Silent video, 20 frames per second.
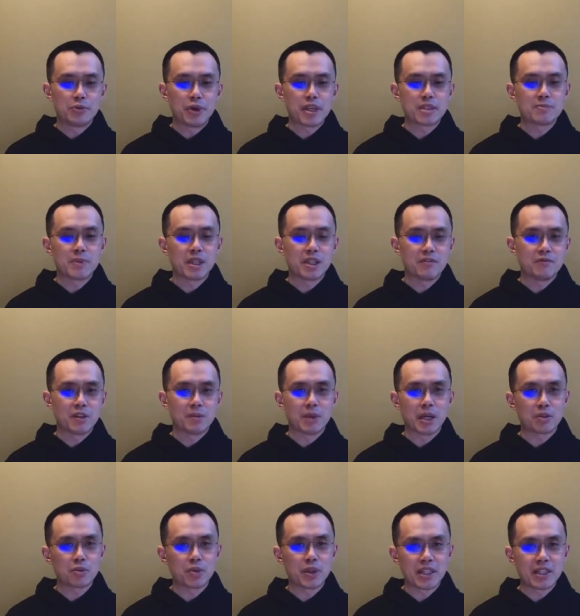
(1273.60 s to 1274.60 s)
we raised money from
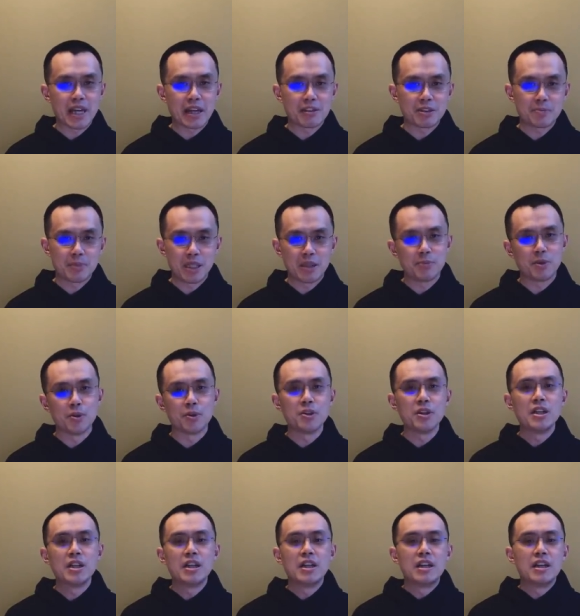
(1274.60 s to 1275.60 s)
like 20,000
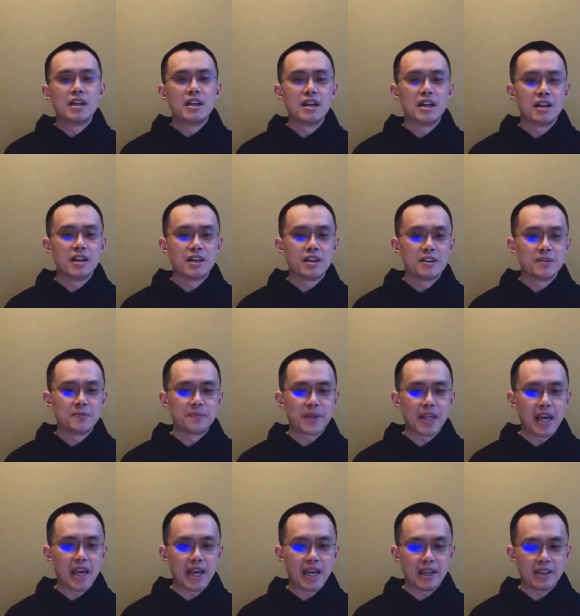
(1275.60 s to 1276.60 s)
people.
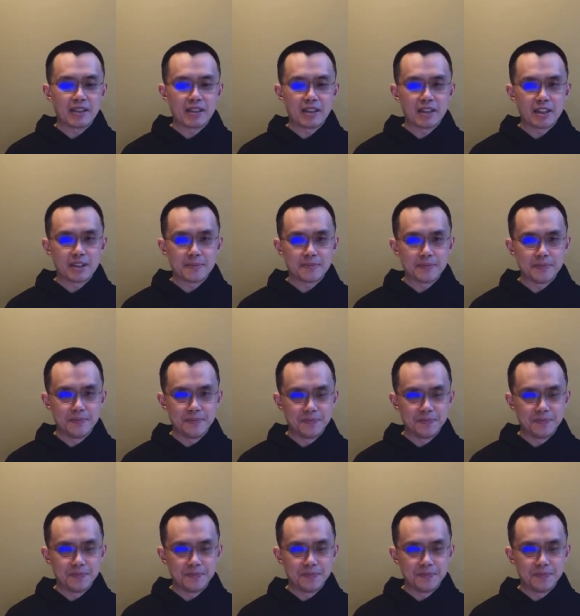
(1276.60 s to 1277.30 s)
Um, and uh,